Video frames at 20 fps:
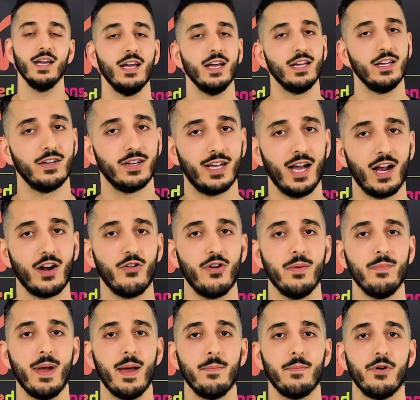You gotta
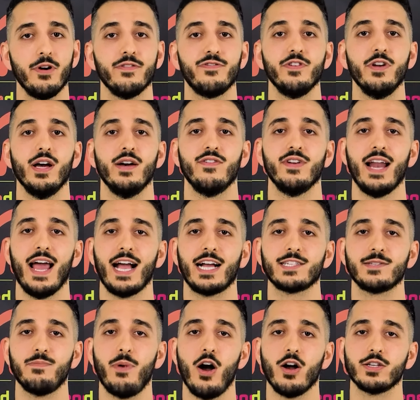remember, if you have an
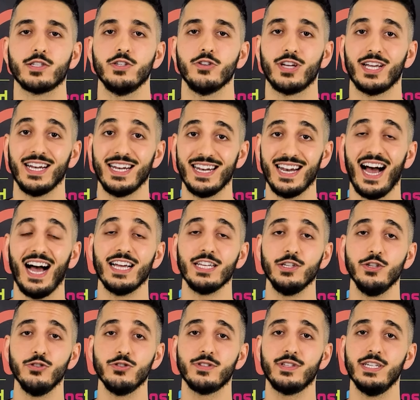Xbox, you cannot
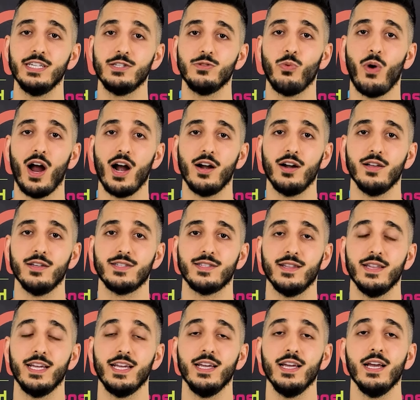use these
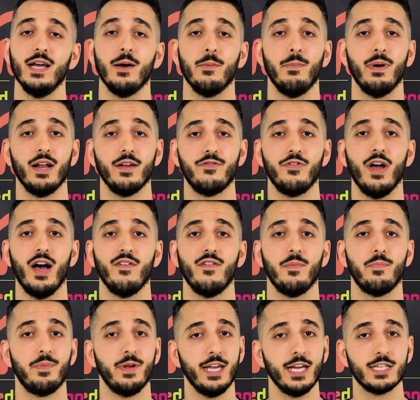wirelessly, but if you have a
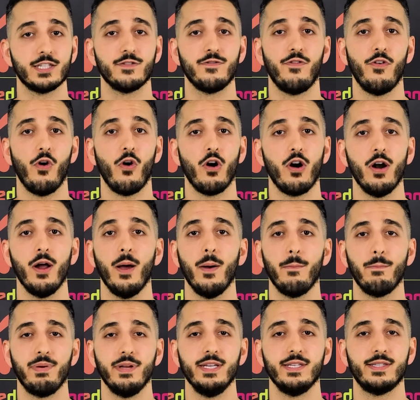PS4,
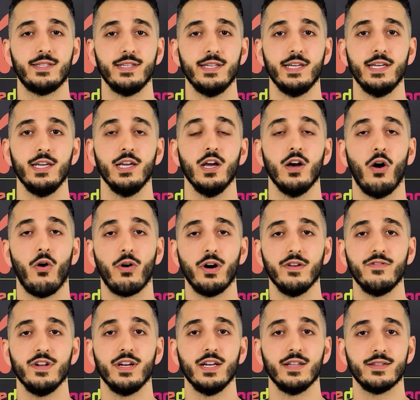PC, or
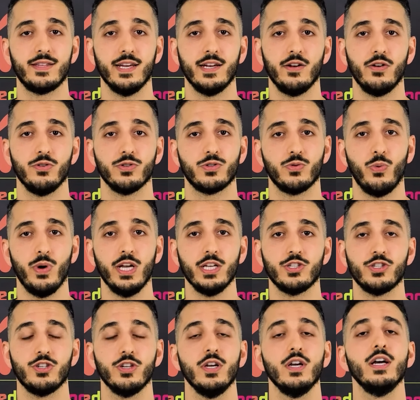even Nintendo
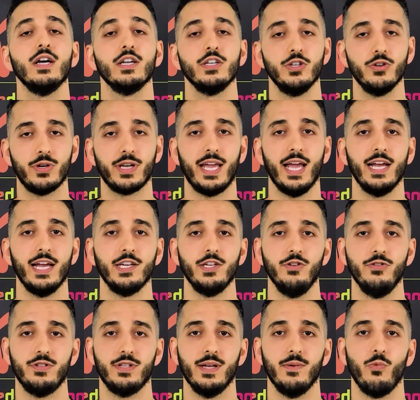Switch, you can use
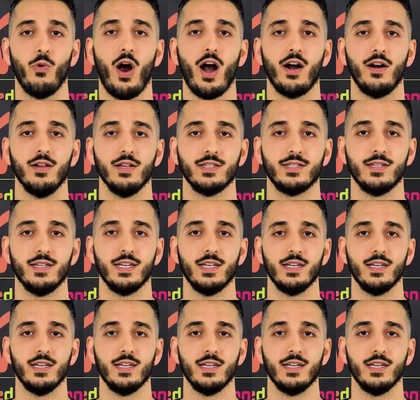them wirelessly.